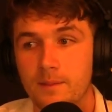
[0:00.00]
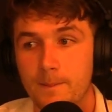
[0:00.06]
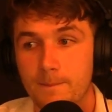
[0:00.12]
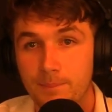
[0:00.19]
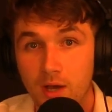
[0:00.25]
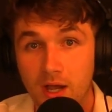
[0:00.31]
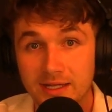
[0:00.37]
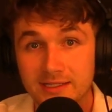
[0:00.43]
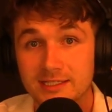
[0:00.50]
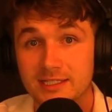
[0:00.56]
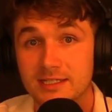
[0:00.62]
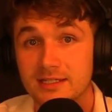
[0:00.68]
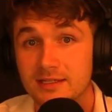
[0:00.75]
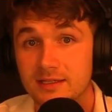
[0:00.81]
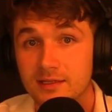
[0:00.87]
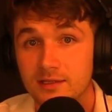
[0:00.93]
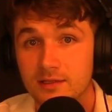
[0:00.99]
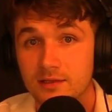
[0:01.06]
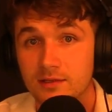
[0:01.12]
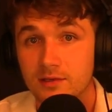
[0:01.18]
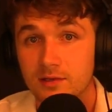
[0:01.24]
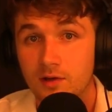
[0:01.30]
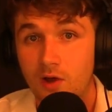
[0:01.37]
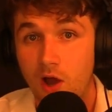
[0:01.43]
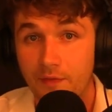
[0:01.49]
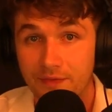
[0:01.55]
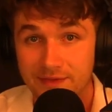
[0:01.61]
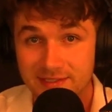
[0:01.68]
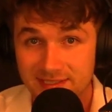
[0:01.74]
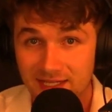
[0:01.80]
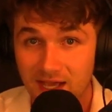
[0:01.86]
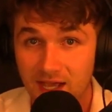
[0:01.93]
But on the
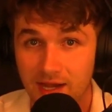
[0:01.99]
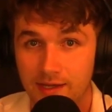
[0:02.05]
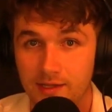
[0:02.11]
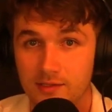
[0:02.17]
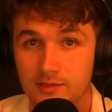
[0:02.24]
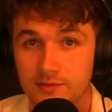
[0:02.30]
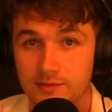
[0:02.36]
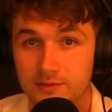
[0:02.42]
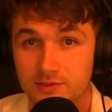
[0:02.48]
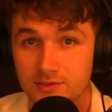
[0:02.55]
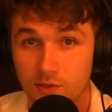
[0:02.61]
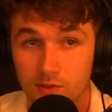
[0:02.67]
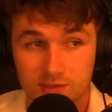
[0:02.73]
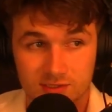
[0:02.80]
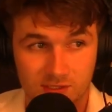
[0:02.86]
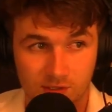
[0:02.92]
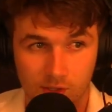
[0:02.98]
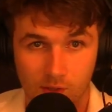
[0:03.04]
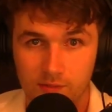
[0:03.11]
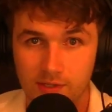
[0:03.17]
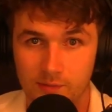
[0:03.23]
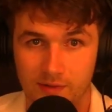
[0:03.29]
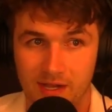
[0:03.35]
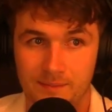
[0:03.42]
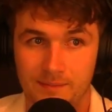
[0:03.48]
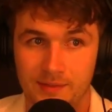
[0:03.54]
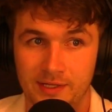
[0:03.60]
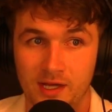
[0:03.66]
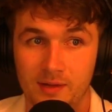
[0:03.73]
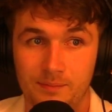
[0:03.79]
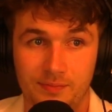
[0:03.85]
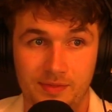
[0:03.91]
side, start slowly ramping
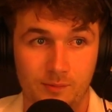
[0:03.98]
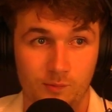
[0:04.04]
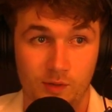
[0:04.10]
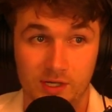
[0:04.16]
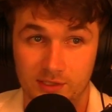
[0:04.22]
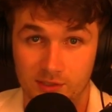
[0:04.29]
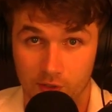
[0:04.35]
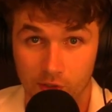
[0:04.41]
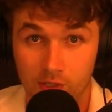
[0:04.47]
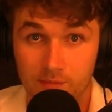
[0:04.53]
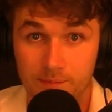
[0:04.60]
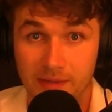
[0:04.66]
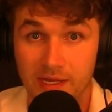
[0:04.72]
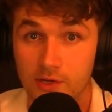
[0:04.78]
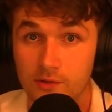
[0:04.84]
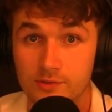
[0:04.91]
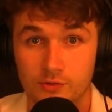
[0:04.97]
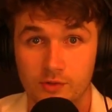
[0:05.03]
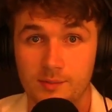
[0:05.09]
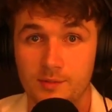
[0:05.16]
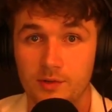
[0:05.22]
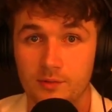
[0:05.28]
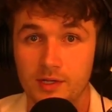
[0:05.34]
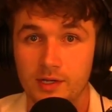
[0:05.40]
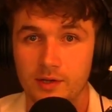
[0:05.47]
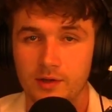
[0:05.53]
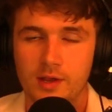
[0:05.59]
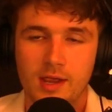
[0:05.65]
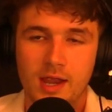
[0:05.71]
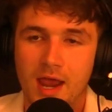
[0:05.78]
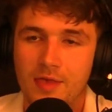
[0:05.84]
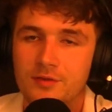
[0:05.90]
up what could be your dream career.
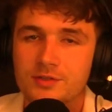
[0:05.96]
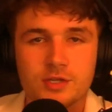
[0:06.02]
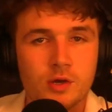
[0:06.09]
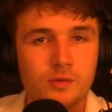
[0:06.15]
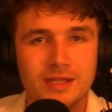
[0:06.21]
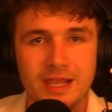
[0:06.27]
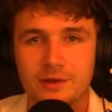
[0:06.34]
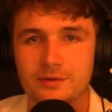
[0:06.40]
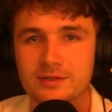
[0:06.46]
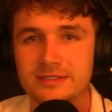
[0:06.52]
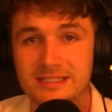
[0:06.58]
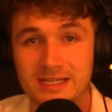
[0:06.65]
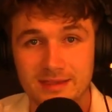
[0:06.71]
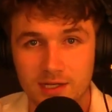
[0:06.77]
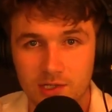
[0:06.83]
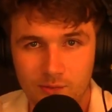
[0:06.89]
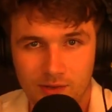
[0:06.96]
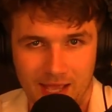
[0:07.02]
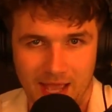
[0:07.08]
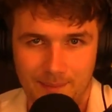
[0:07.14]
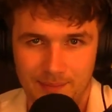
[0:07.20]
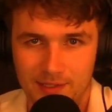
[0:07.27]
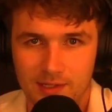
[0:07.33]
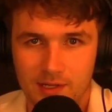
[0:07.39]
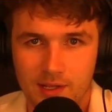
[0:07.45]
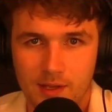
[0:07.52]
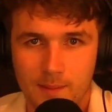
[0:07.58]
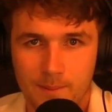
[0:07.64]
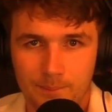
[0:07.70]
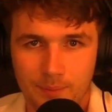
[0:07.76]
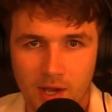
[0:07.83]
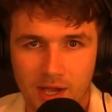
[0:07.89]
And there's no guarantee that it will happen,
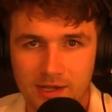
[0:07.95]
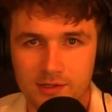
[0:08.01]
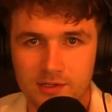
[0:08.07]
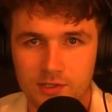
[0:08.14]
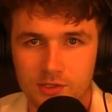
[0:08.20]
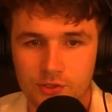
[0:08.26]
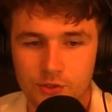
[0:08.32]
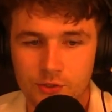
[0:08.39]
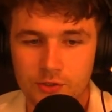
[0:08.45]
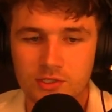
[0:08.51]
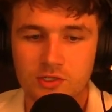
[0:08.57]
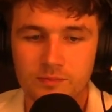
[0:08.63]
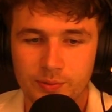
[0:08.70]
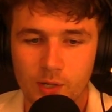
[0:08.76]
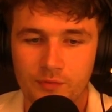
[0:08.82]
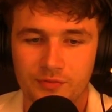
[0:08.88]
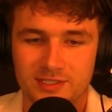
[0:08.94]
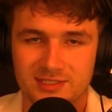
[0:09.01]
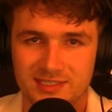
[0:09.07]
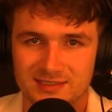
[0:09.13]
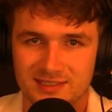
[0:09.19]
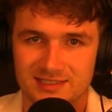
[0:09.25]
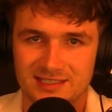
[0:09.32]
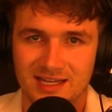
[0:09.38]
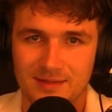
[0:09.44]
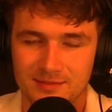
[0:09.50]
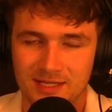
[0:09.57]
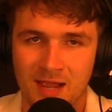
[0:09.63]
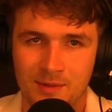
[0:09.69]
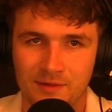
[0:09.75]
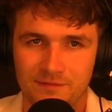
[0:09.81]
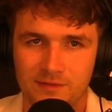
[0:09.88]
but you can do both these things at the same
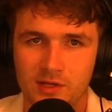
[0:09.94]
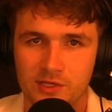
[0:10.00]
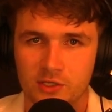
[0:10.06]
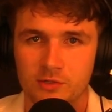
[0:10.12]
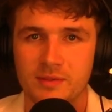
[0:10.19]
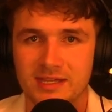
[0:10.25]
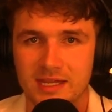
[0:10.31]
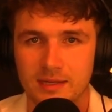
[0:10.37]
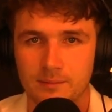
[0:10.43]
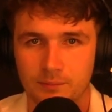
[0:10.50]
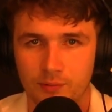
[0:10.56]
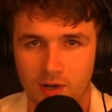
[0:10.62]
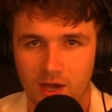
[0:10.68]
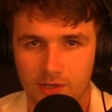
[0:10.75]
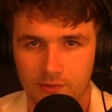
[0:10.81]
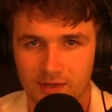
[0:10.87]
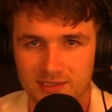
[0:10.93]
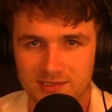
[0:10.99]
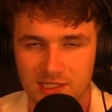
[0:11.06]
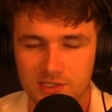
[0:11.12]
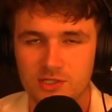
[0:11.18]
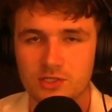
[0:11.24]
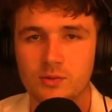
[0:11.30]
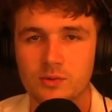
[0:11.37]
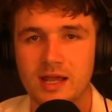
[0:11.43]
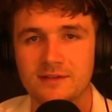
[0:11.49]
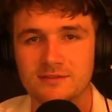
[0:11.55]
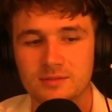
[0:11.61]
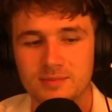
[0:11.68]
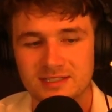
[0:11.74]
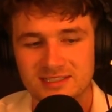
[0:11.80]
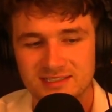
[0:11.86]
time and feel like you're making progress. And you don't have to
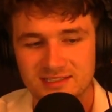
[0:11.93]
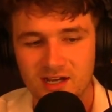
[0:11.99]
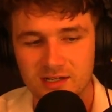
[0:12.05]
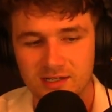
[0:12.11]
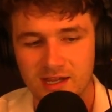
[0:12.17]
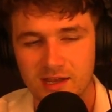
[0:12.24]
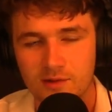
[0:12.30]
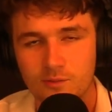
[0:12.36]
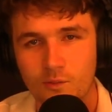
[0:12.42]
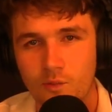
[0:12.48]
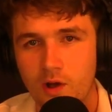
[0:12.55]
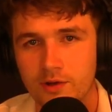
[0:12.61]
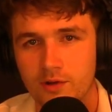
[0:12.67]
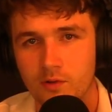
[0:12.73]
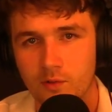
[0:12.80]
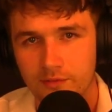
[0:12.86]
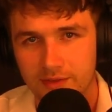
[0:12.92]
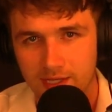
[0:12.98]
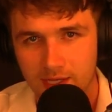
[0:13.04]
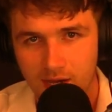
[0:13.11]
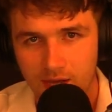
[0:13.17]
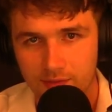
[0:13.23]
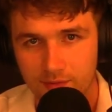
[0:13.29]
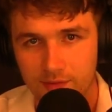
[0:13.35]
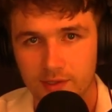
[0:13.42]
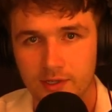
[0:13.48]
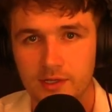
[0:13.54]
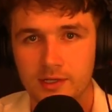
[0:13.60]
be stuck in one or the other.